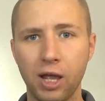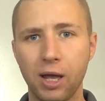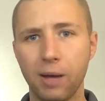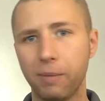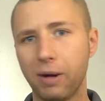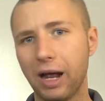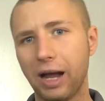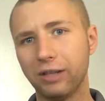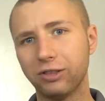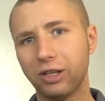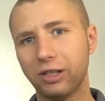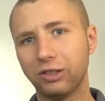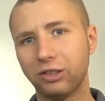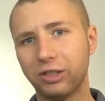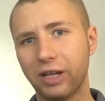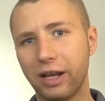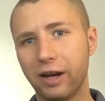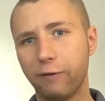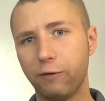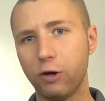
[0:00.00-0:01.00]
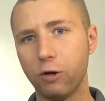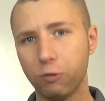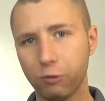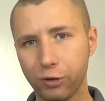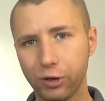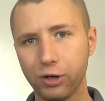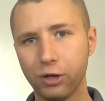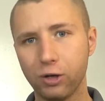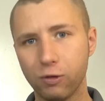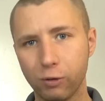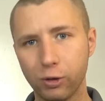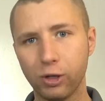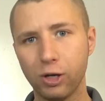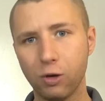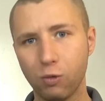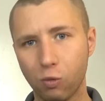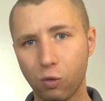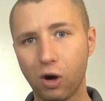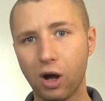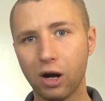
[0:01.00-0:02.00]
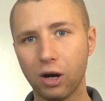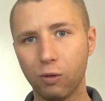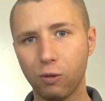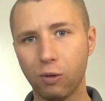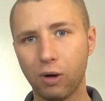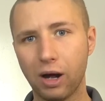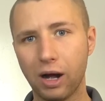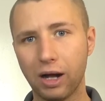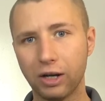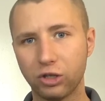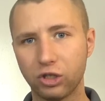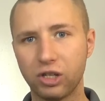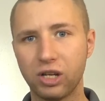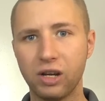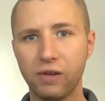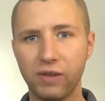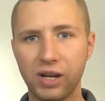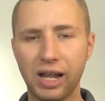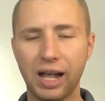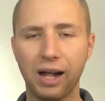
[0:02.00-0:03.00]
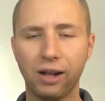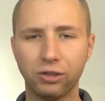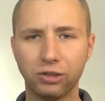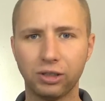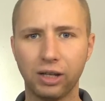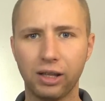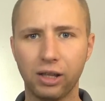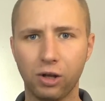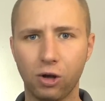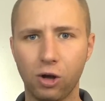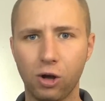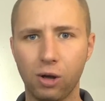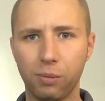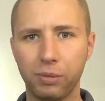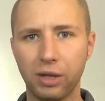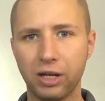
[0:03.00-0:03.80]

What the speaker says: But as I said, if you really, really want to watch TV outside the home,